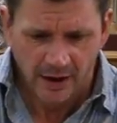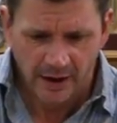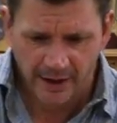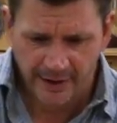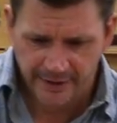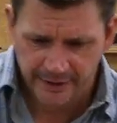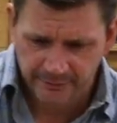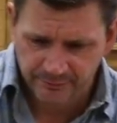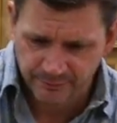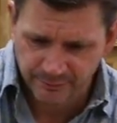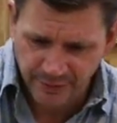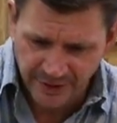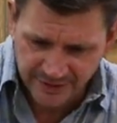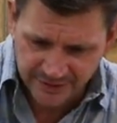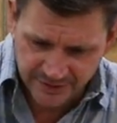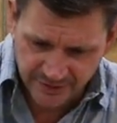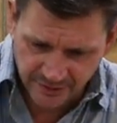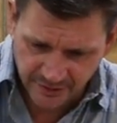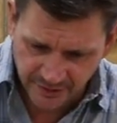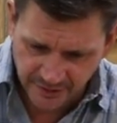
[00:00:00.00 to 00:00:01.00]
I
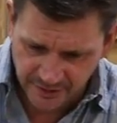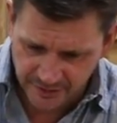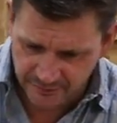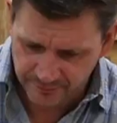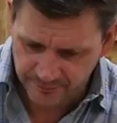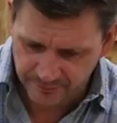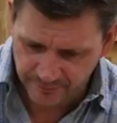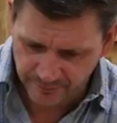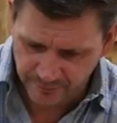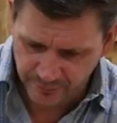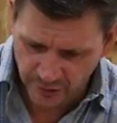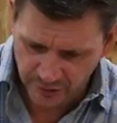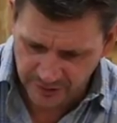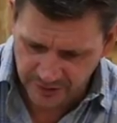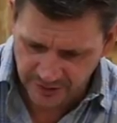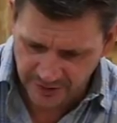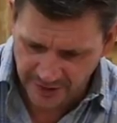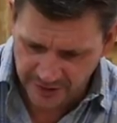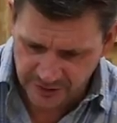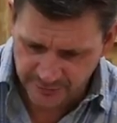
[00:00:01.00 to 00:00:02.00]
basically put
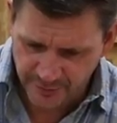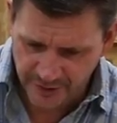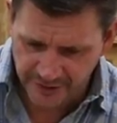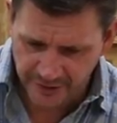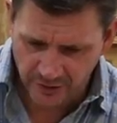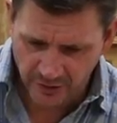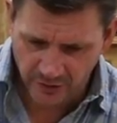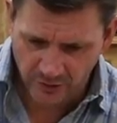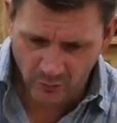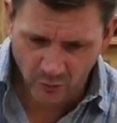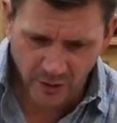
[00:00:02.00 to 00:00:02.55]
the edge banding on the